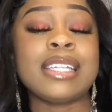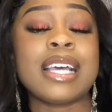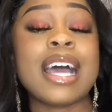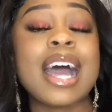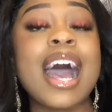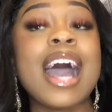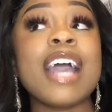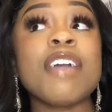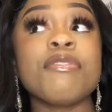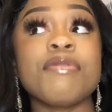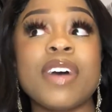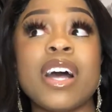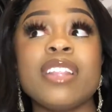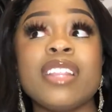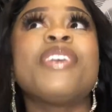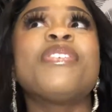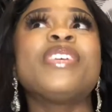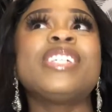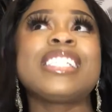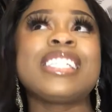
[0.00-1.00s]
I found that it
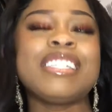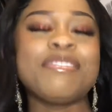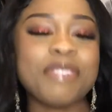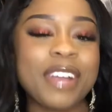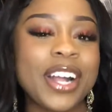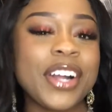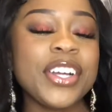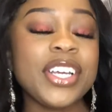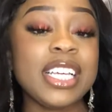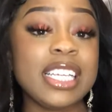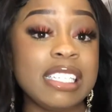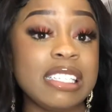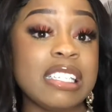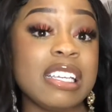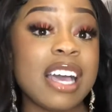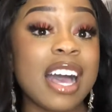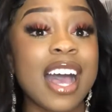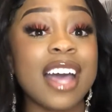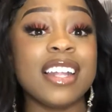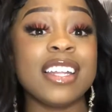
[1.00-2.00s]
was a very easy
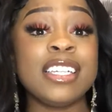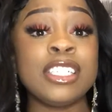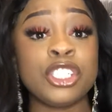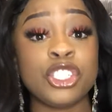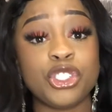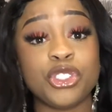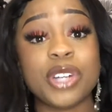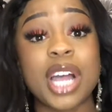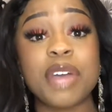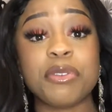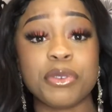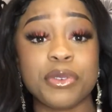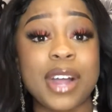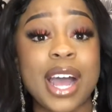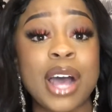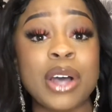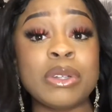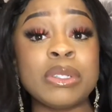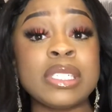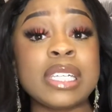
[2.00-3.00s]
island to drive around,